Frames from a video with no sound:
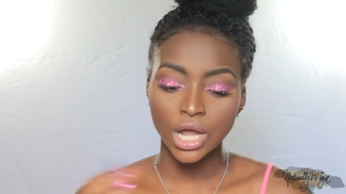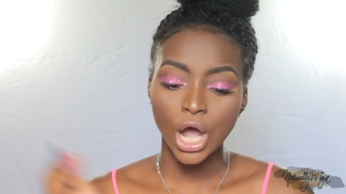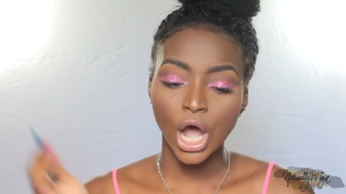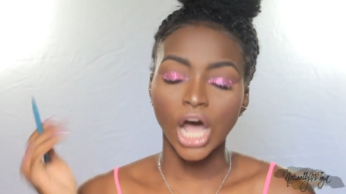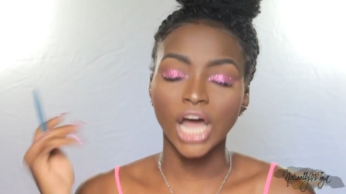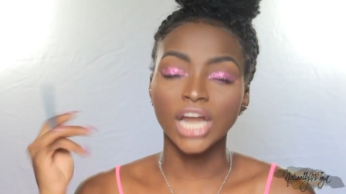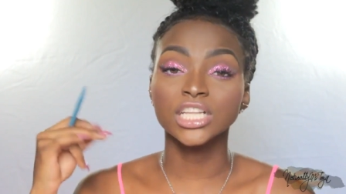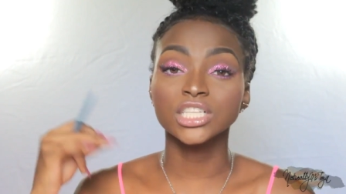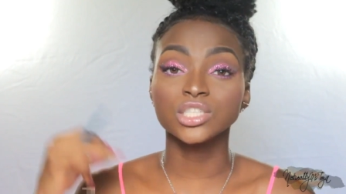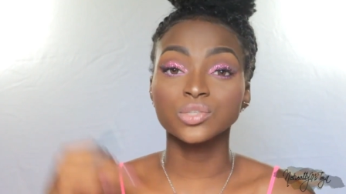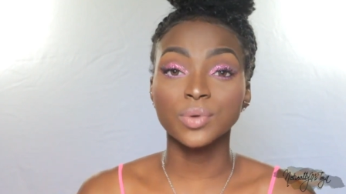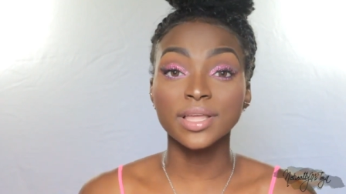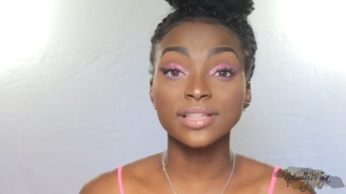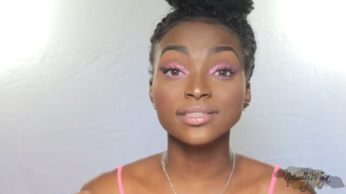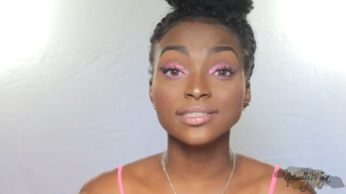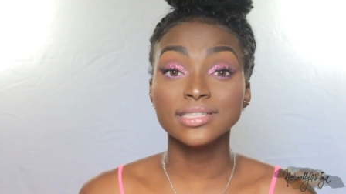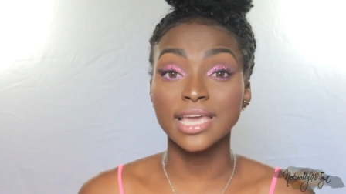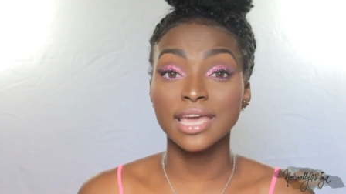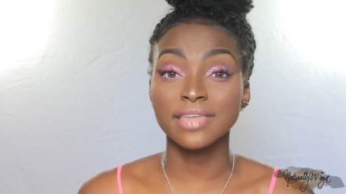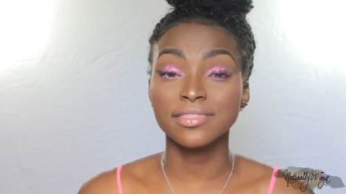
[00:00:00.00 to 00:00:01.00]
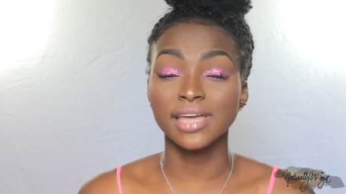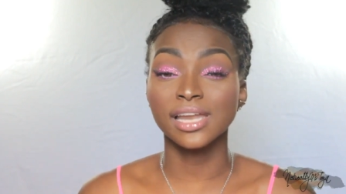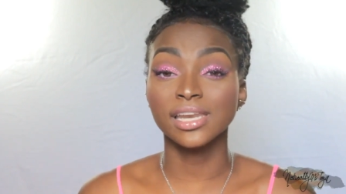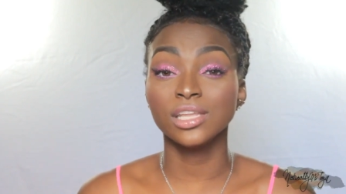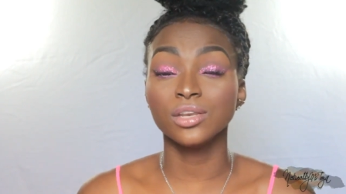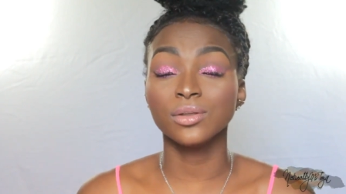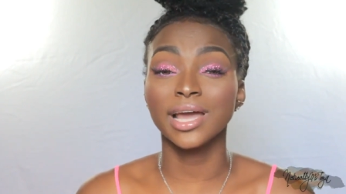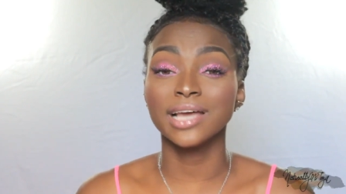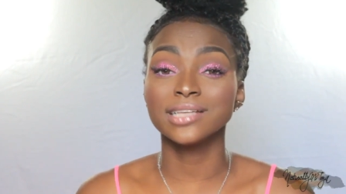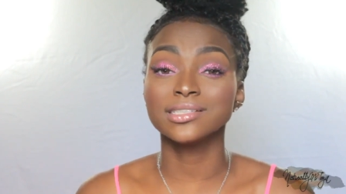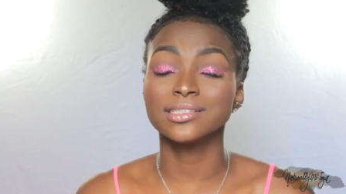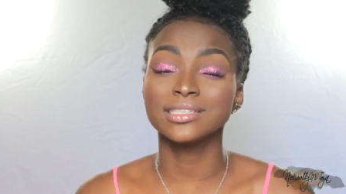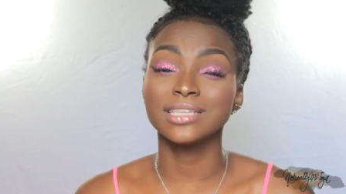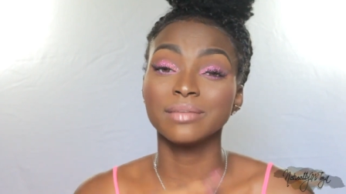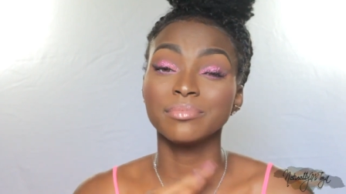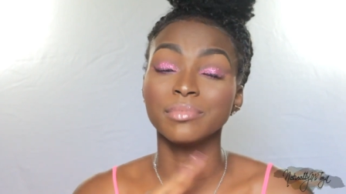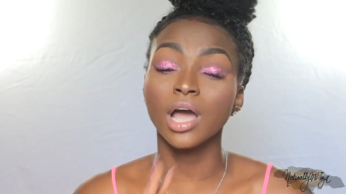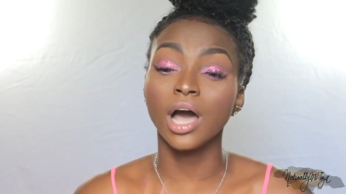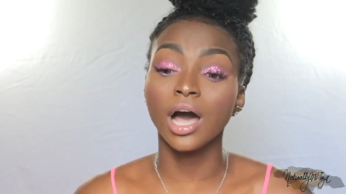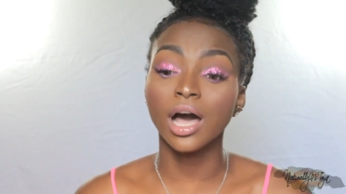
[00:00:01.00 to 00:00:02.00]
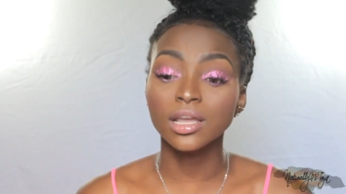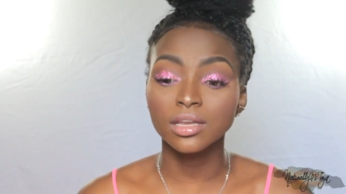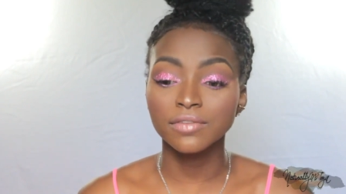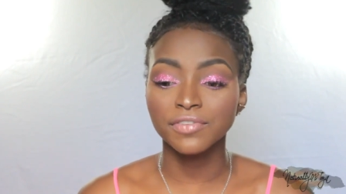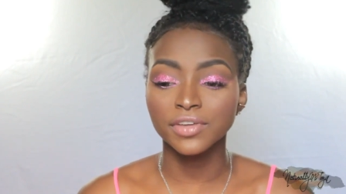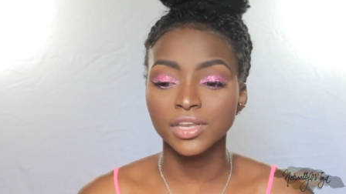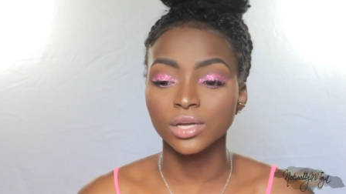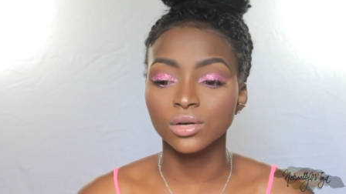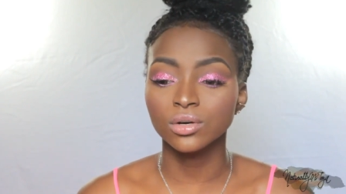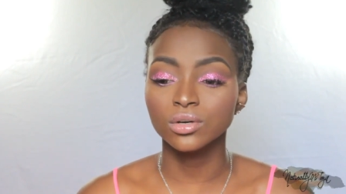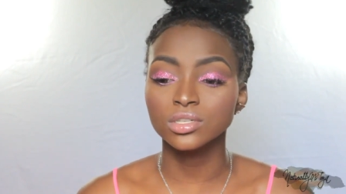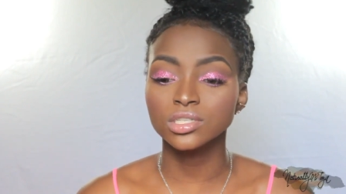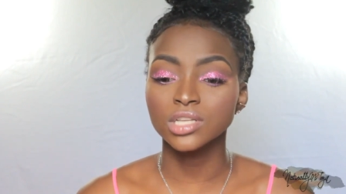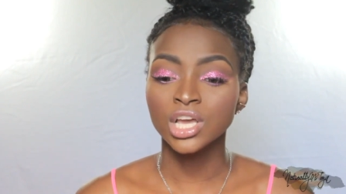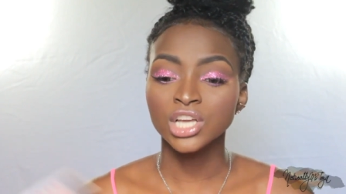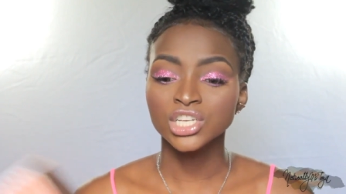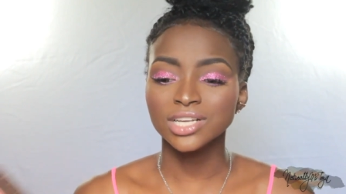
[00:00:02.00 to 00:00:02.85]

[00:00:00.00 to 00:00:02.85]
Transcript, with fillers: On the 20th, I need you guys to send me all your videos.